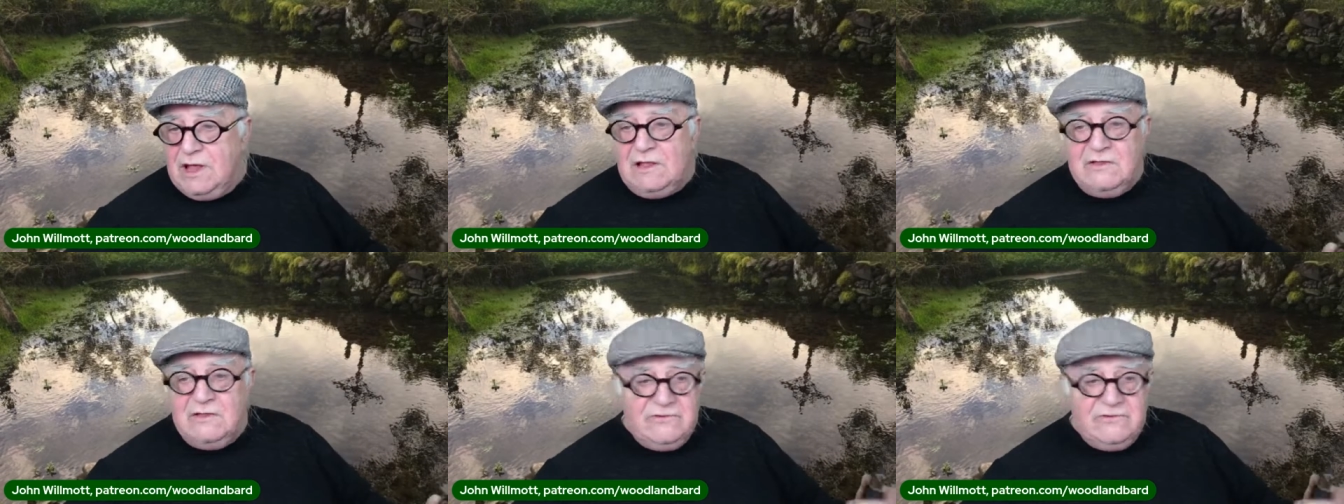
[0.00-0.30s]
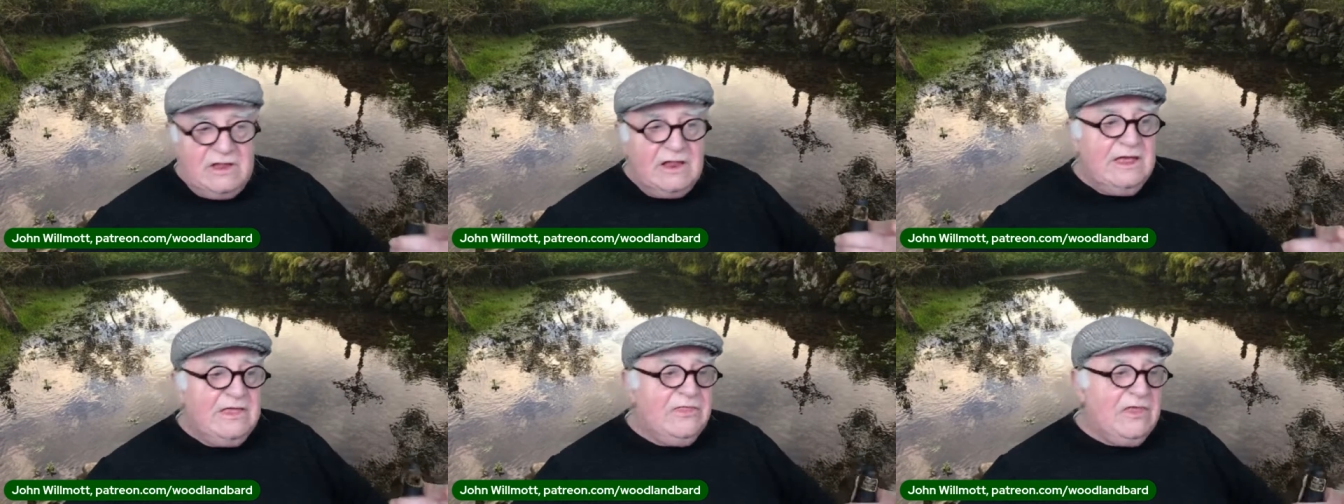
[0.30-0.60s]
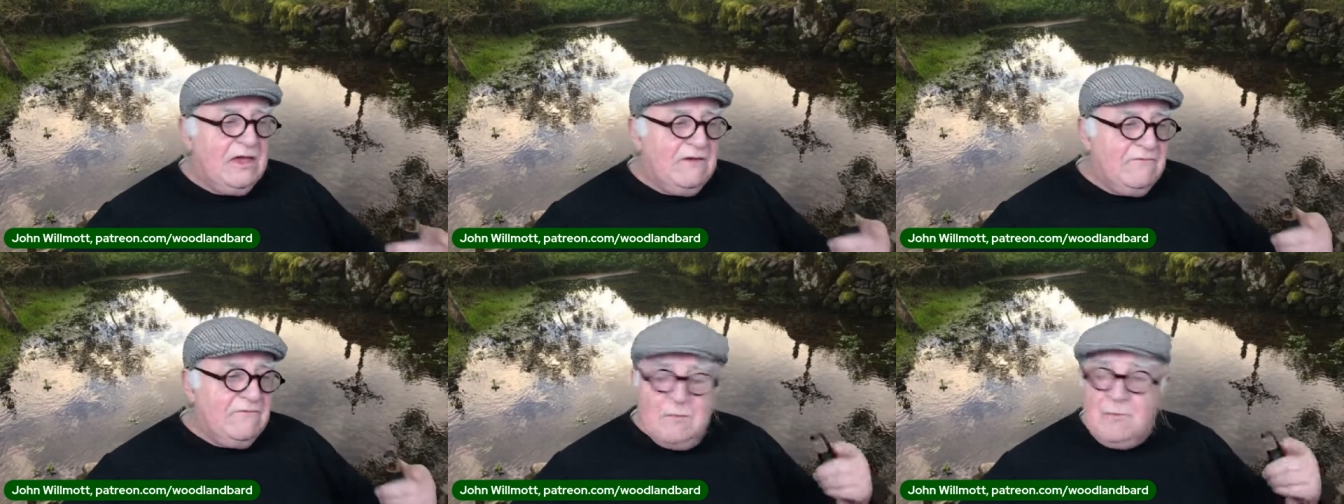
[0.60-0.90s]
wells
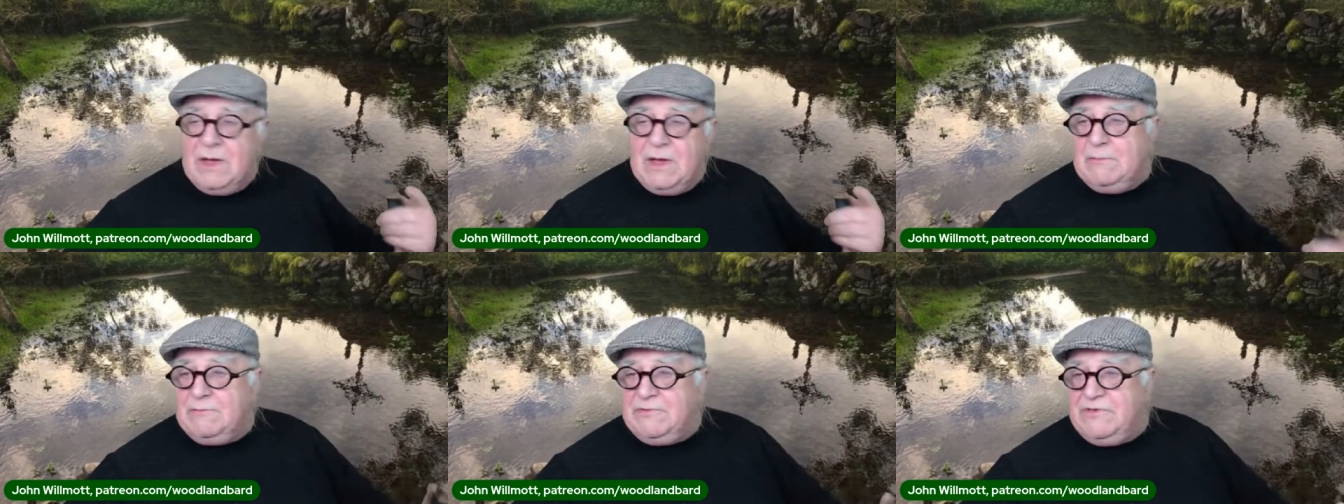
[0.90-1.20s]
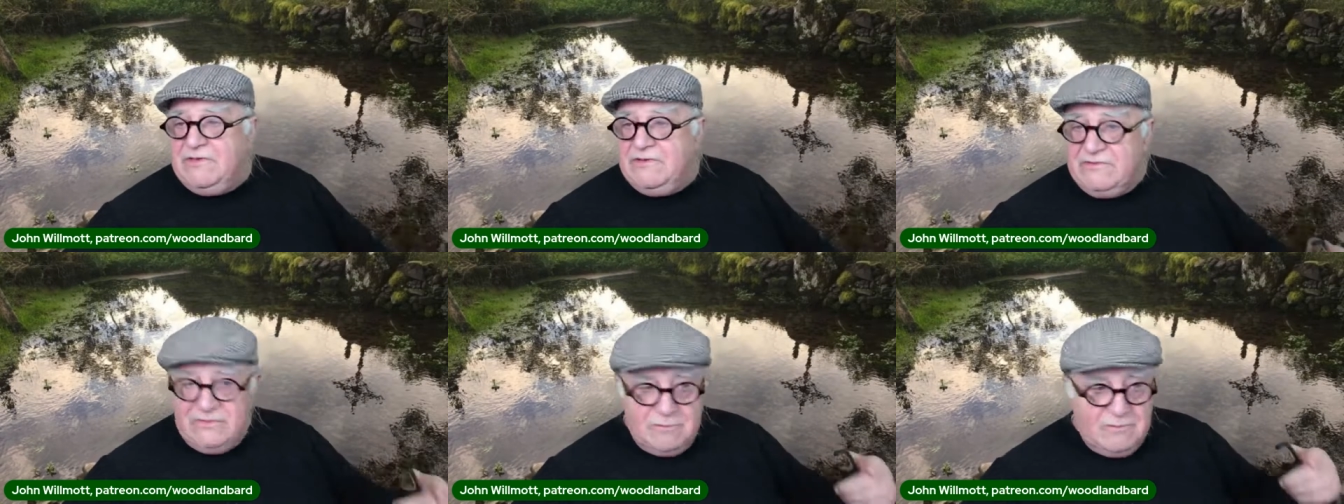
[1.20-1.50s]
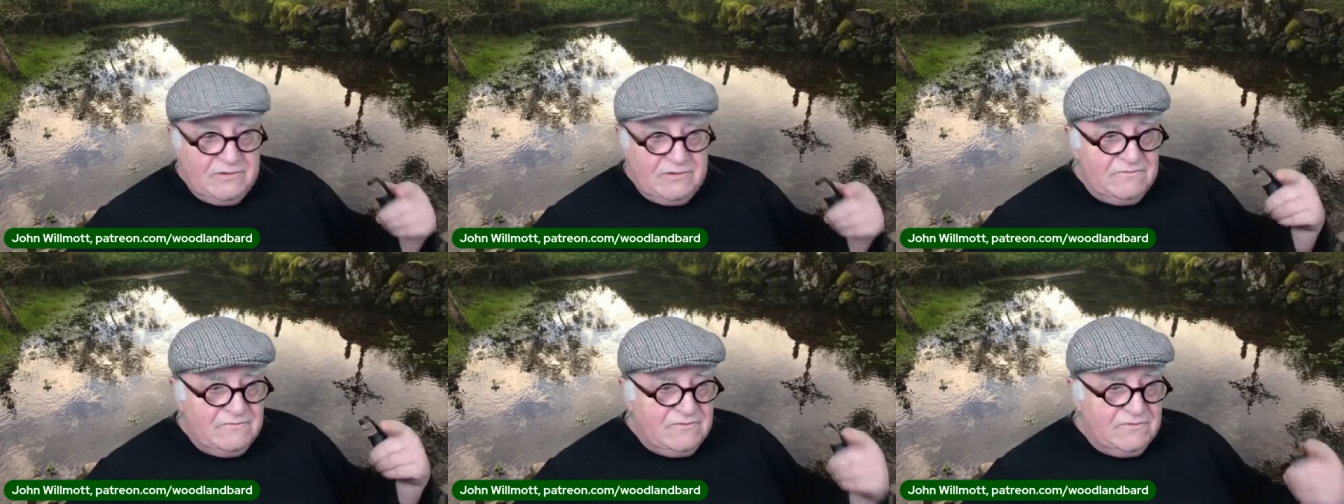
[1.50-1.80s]
like that for
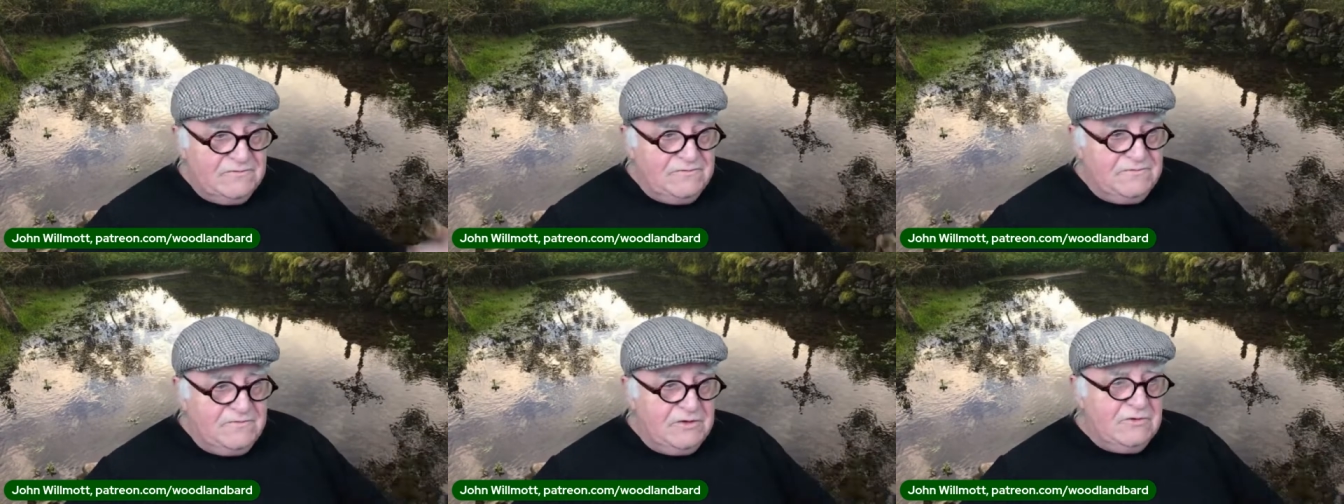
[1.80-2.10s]
baptism and for